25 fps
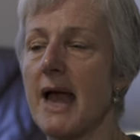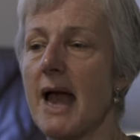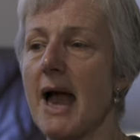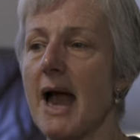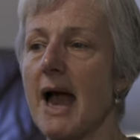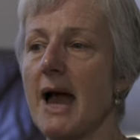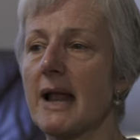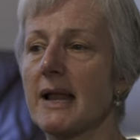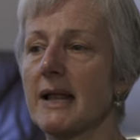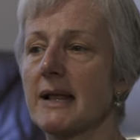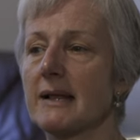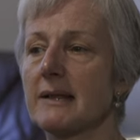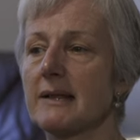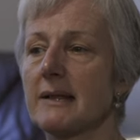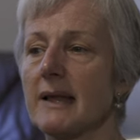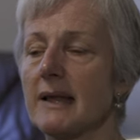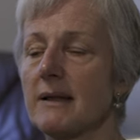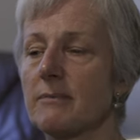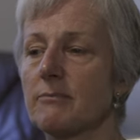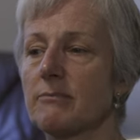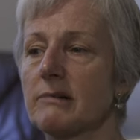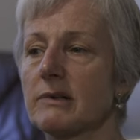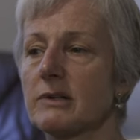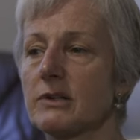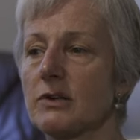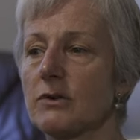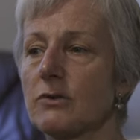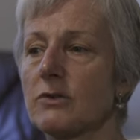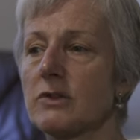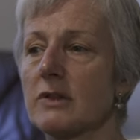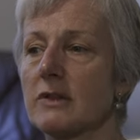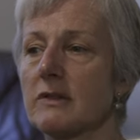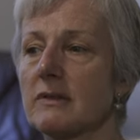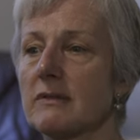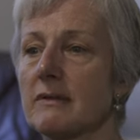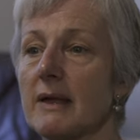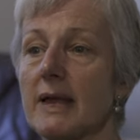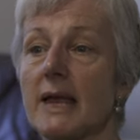And it
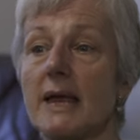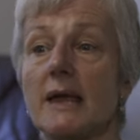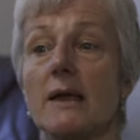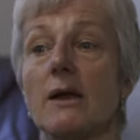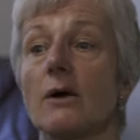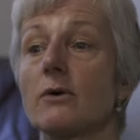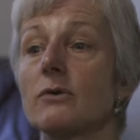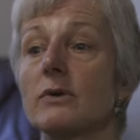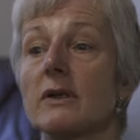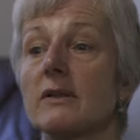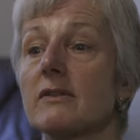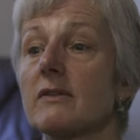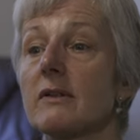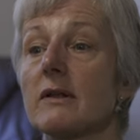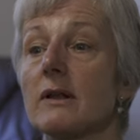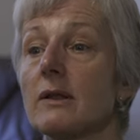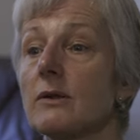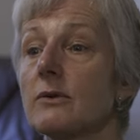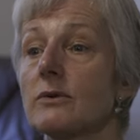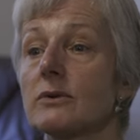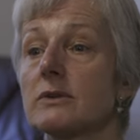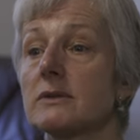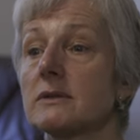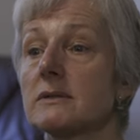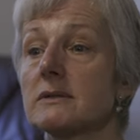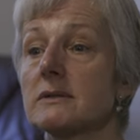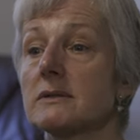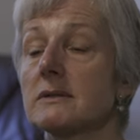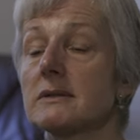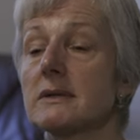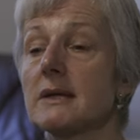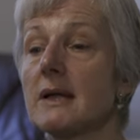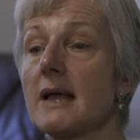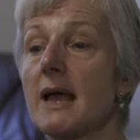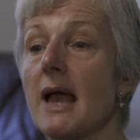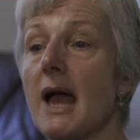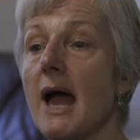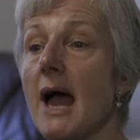produces ego dissolution,
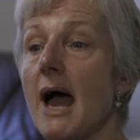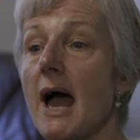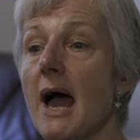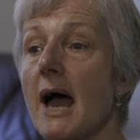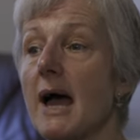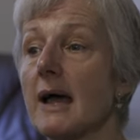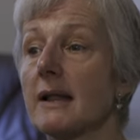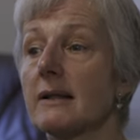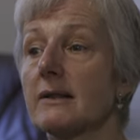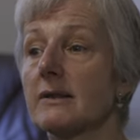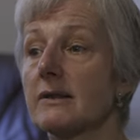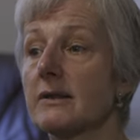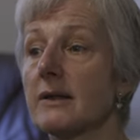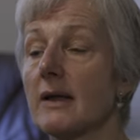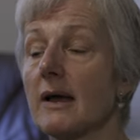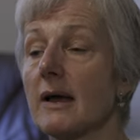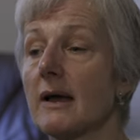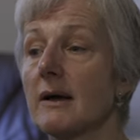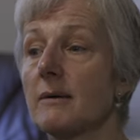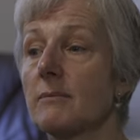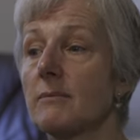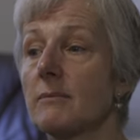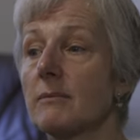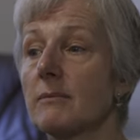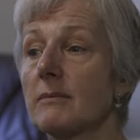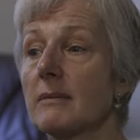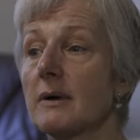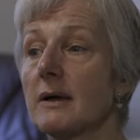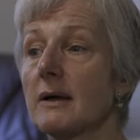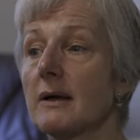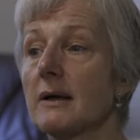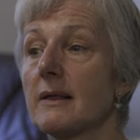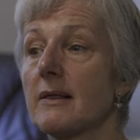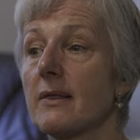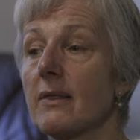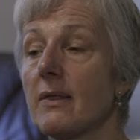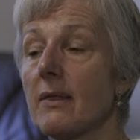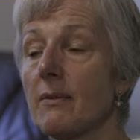and
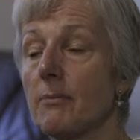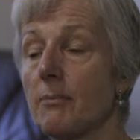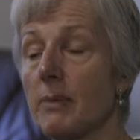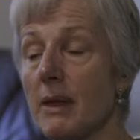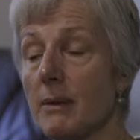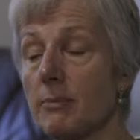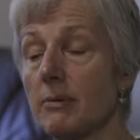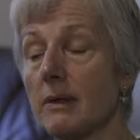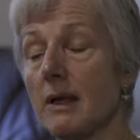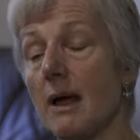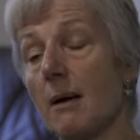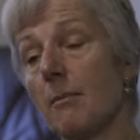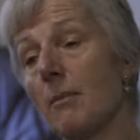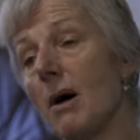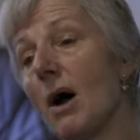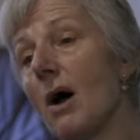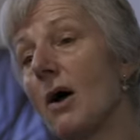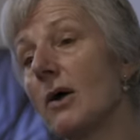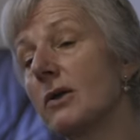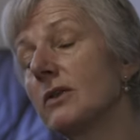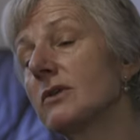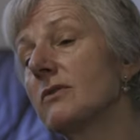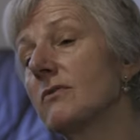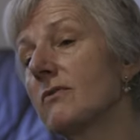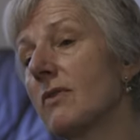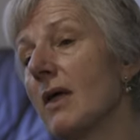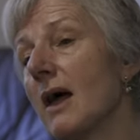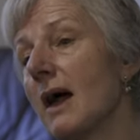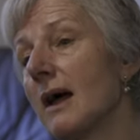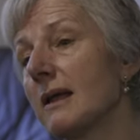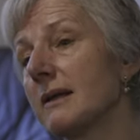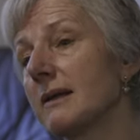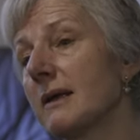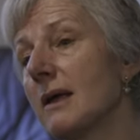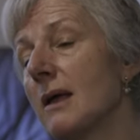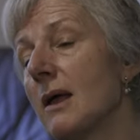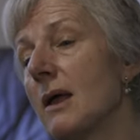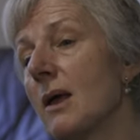people come out of
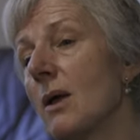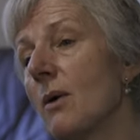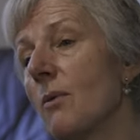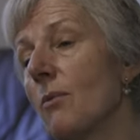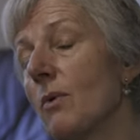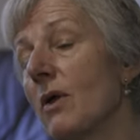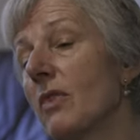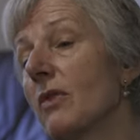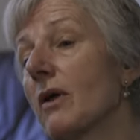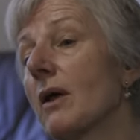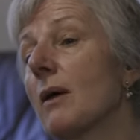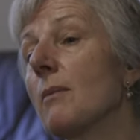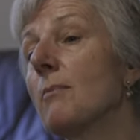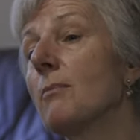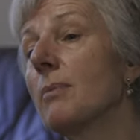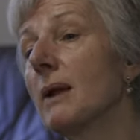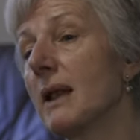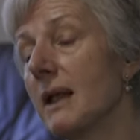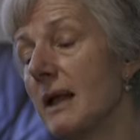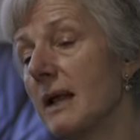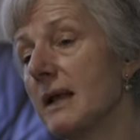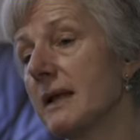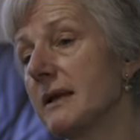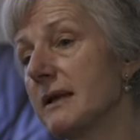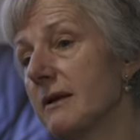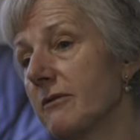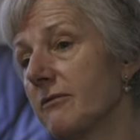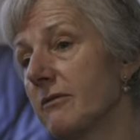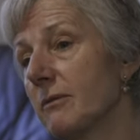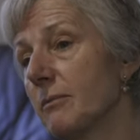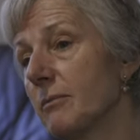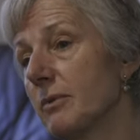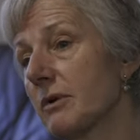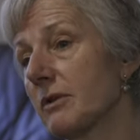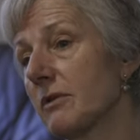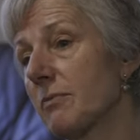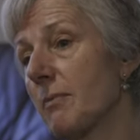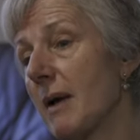that with a completely
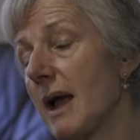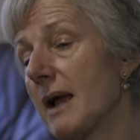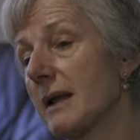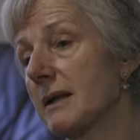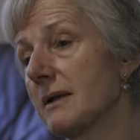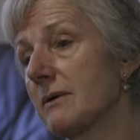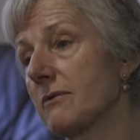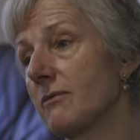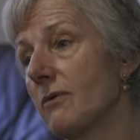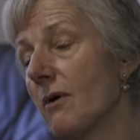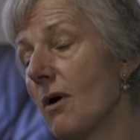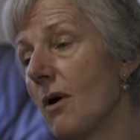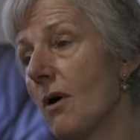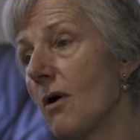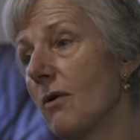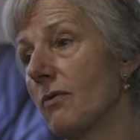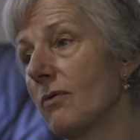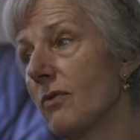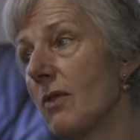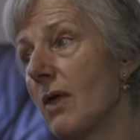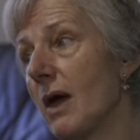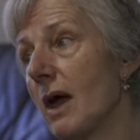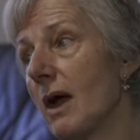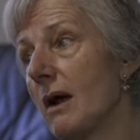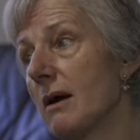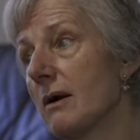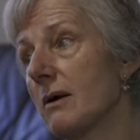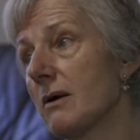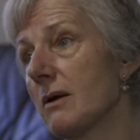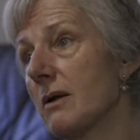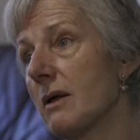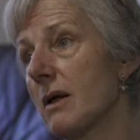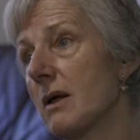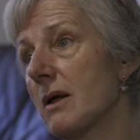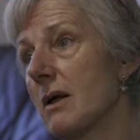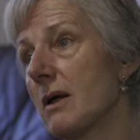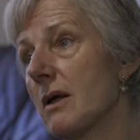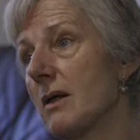different perspective on their
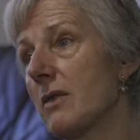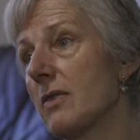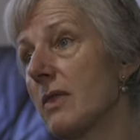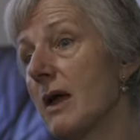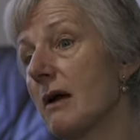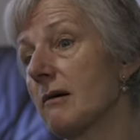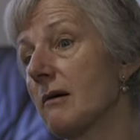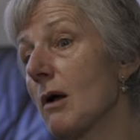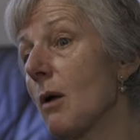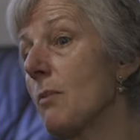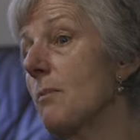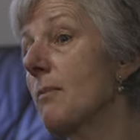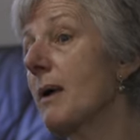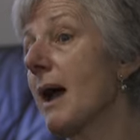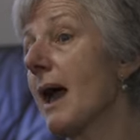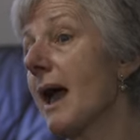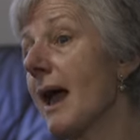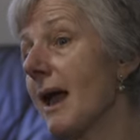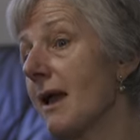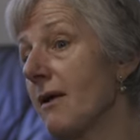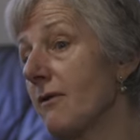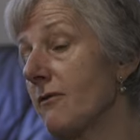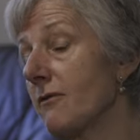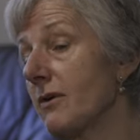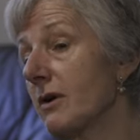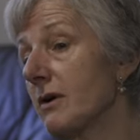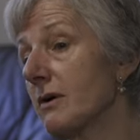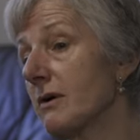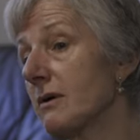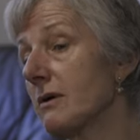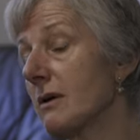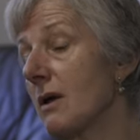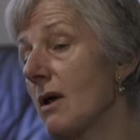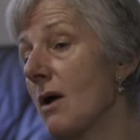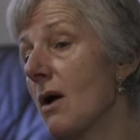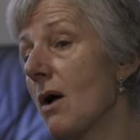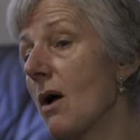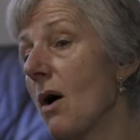own
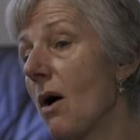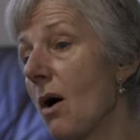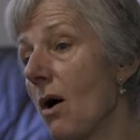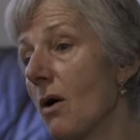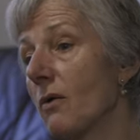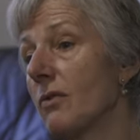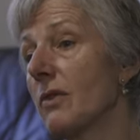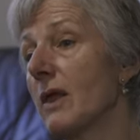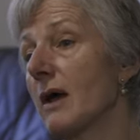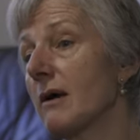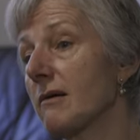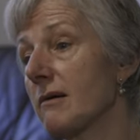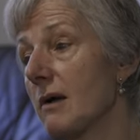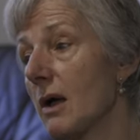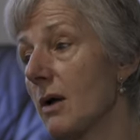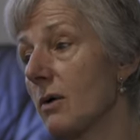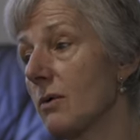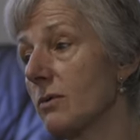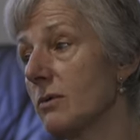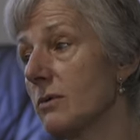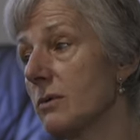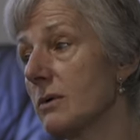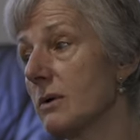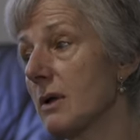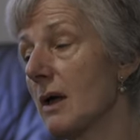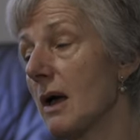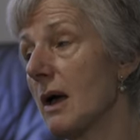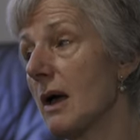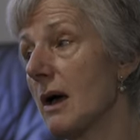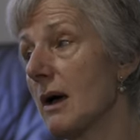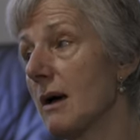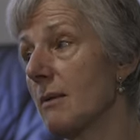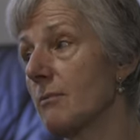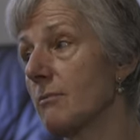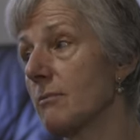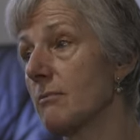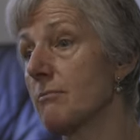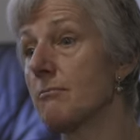behavior, on their own
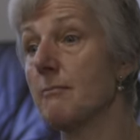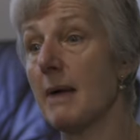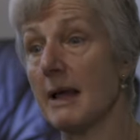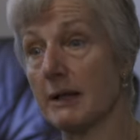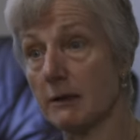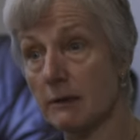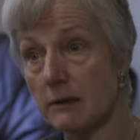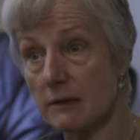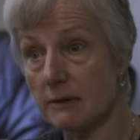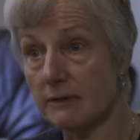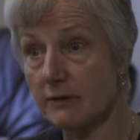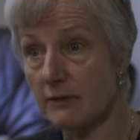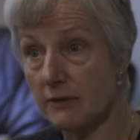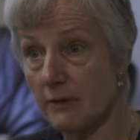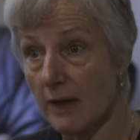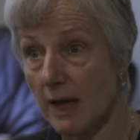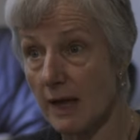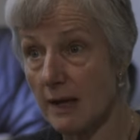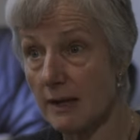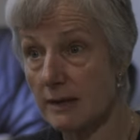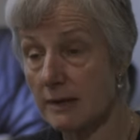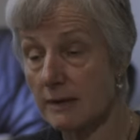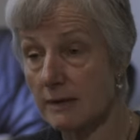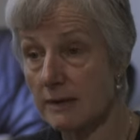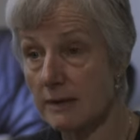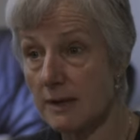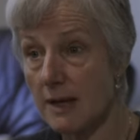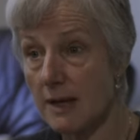mental state.